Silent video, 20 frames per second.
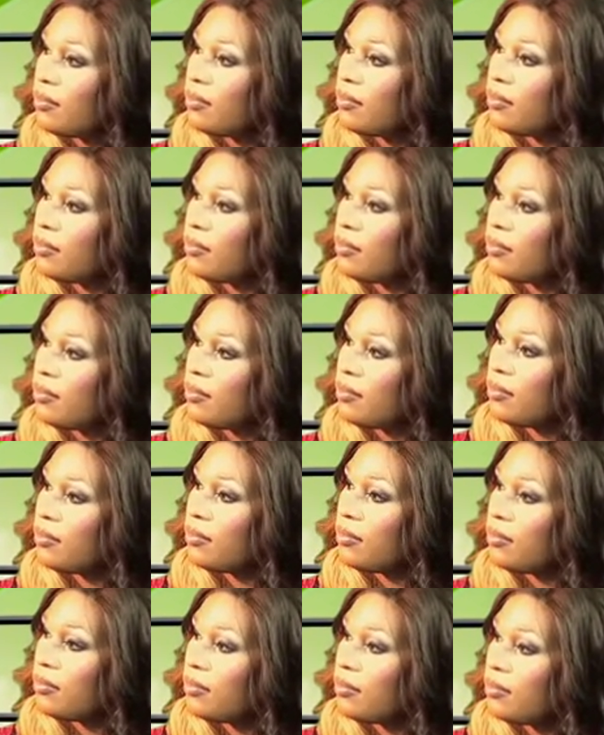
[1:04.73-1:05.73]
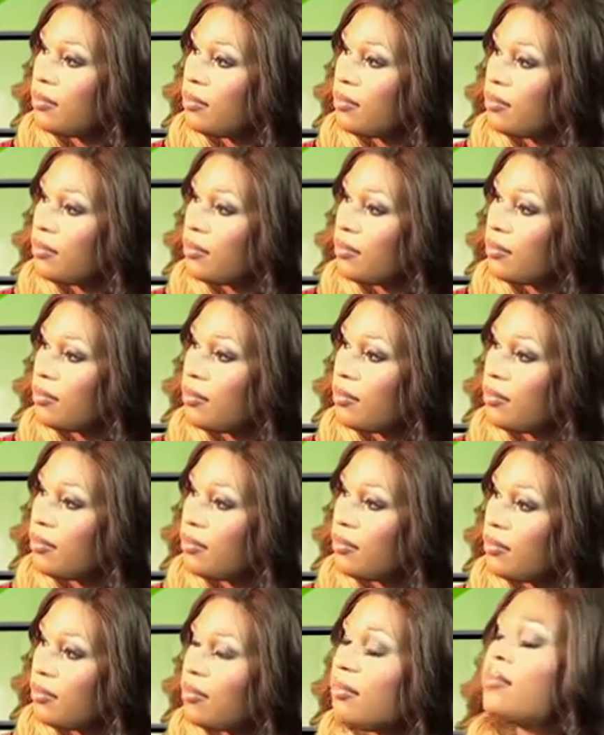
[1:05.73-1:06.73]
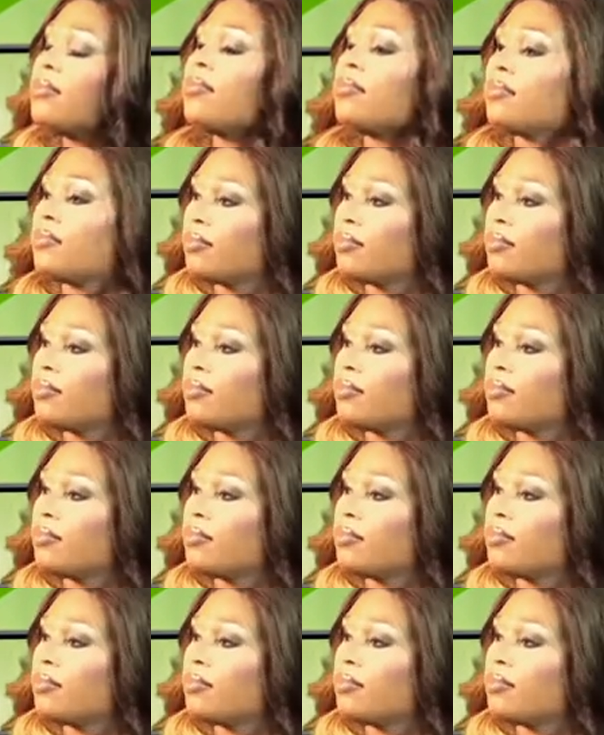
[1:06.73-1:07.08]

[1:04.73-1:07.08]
This person isn't speaking.